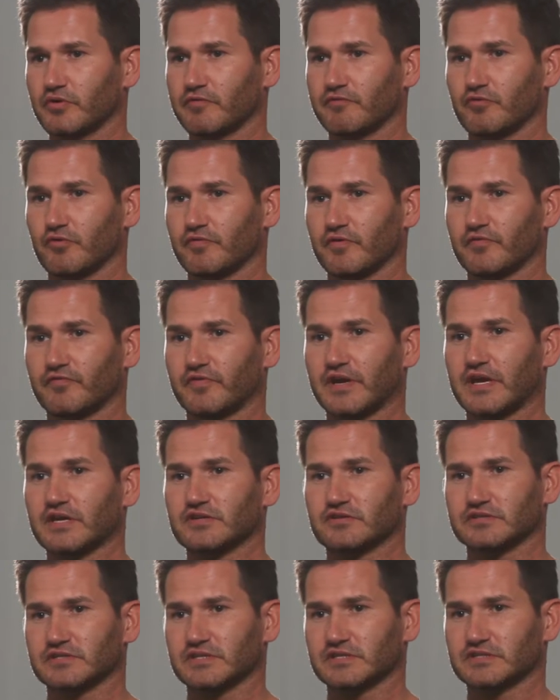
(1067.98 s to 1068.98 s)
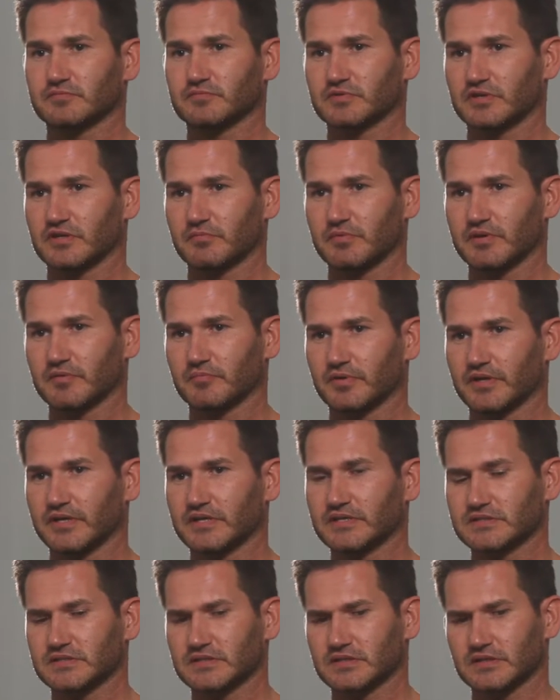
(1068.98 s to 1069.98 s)
even know if our financial system is going to be in
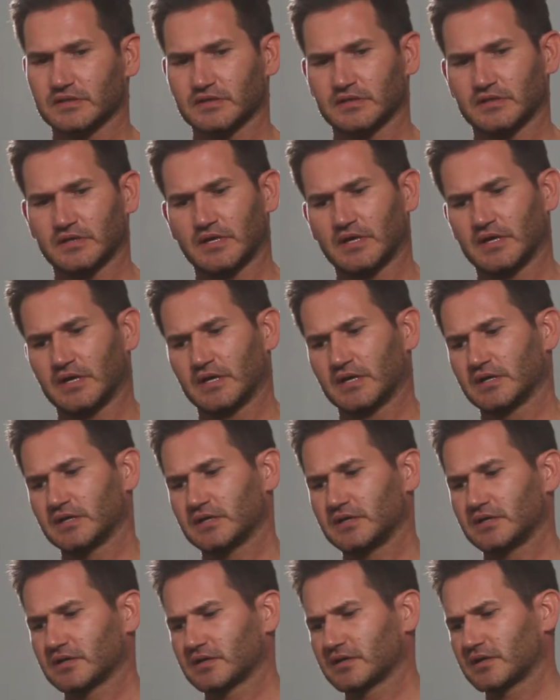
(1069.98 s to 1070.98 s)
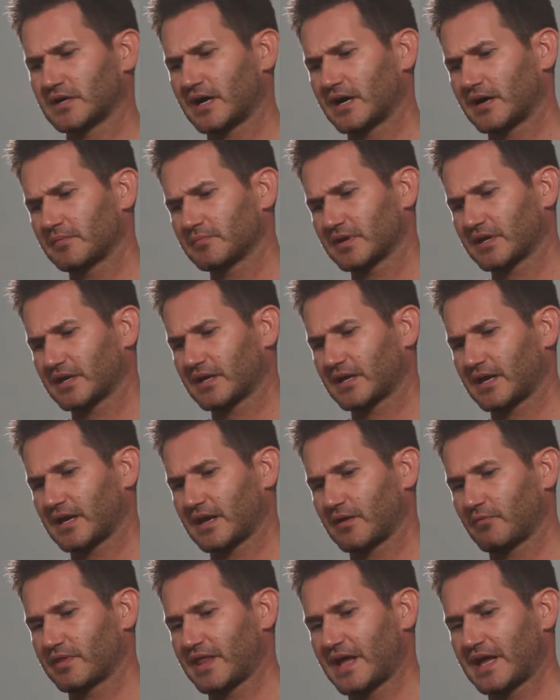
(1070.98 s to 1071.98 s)
place. Um,
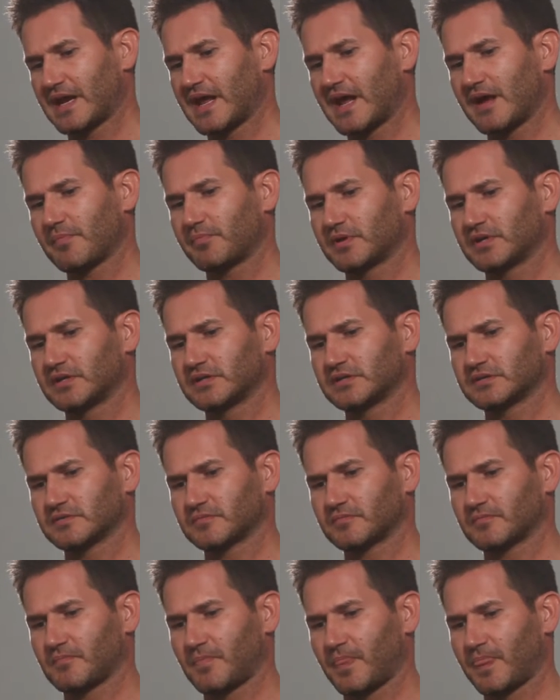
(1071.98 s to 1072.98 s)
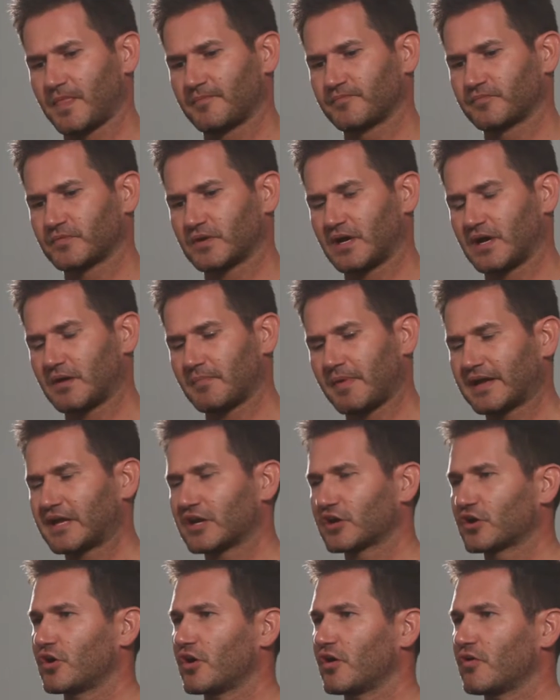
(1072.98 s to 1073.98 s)
When that happened, um, I get
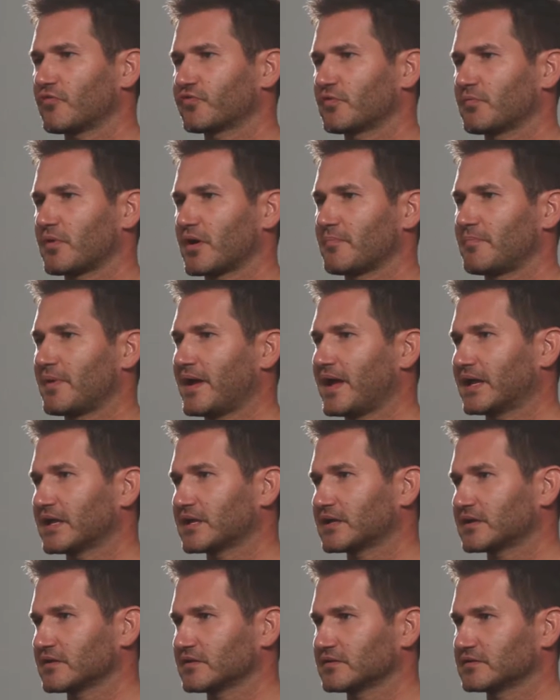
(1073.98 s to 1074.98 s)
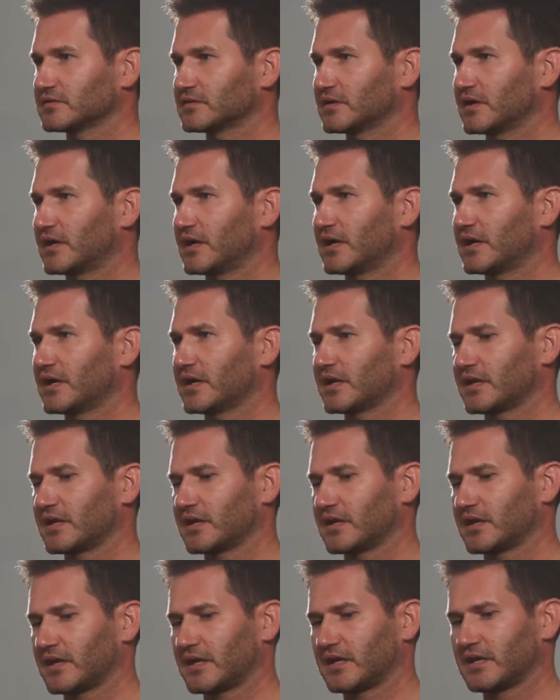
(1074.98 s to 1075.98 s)
a call from our bank uh,
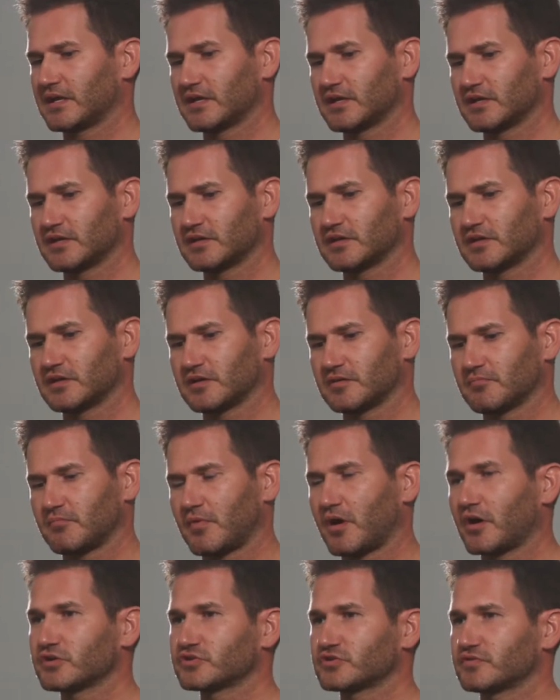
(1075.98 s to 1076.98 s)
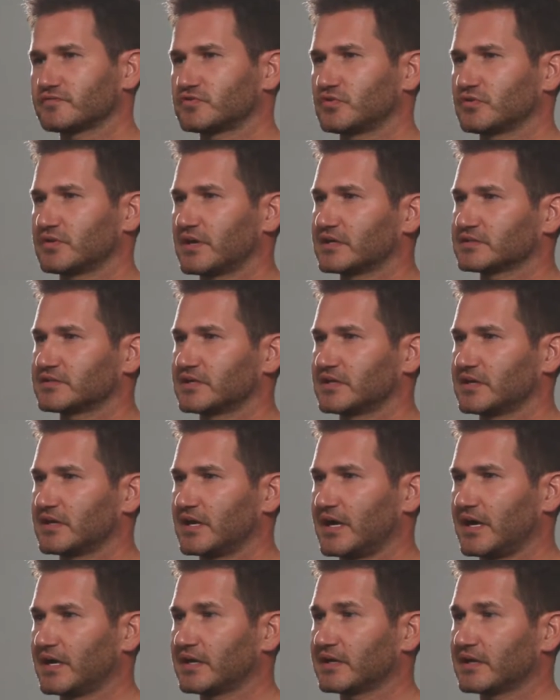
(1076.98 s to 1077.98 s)
in March of two thousand
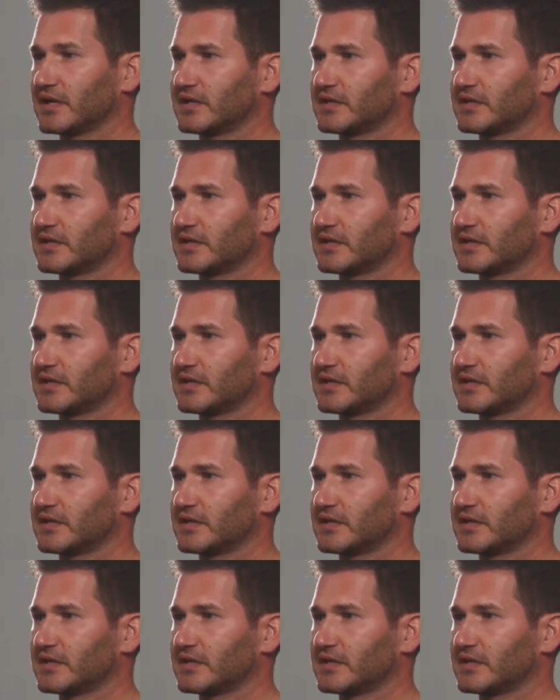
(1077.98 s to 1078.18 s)
nine, and